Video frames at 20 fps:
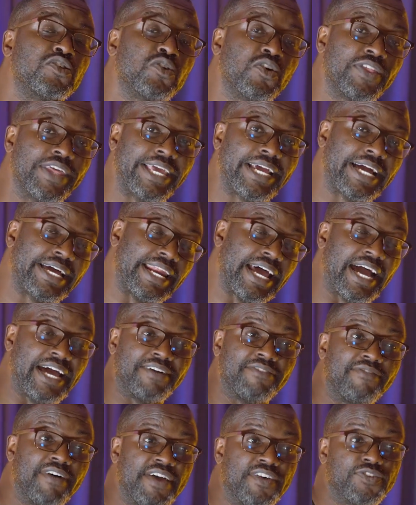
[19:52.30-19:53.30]
so they can
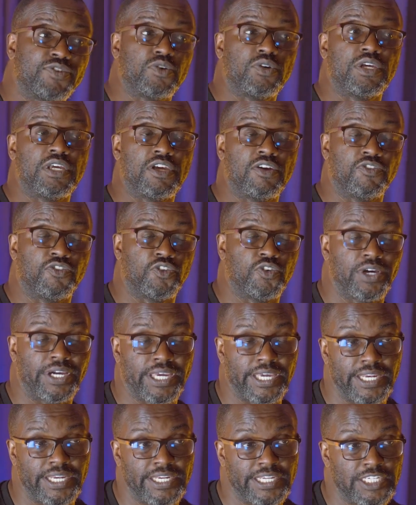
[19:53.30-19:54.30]
advise you if you're
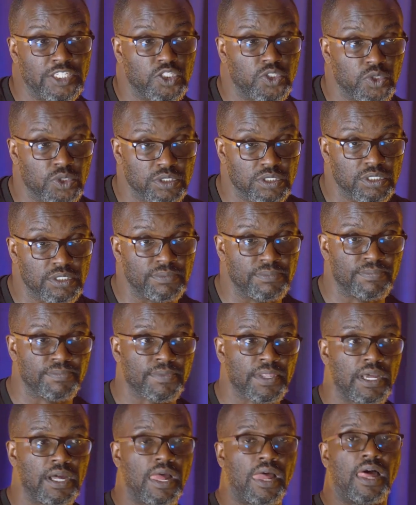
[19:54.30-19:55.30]
getting into
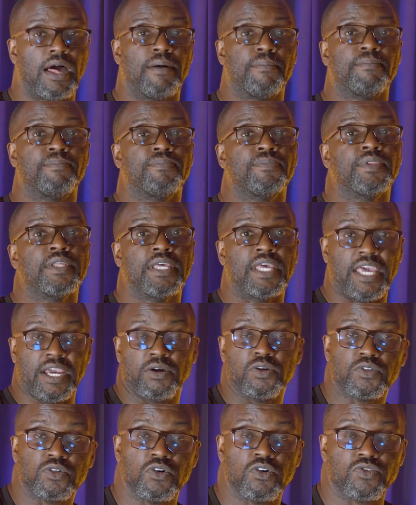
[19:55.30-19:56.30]
a
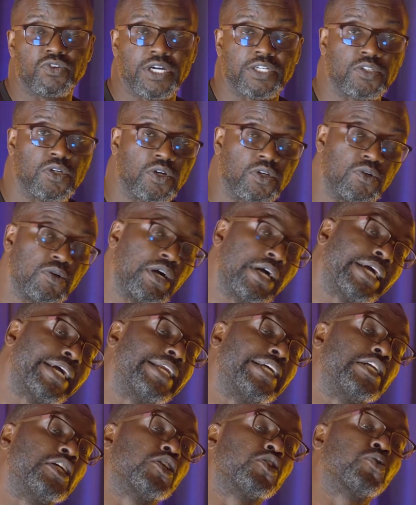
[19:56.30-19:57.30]
good contract or you are
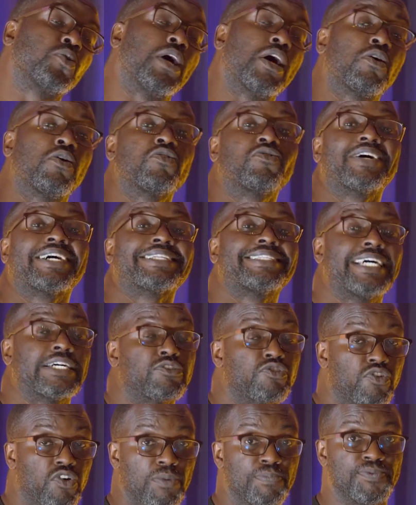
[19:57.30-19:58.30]
getting into a contract
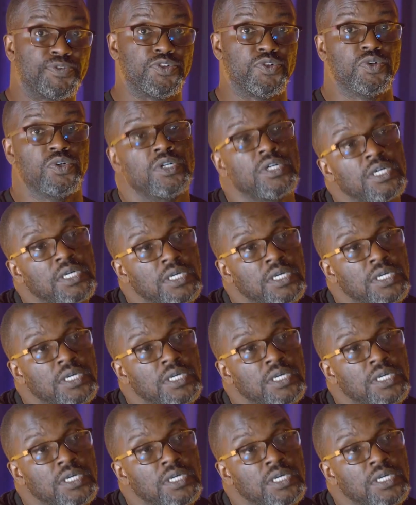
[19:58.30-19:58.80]
that robs you.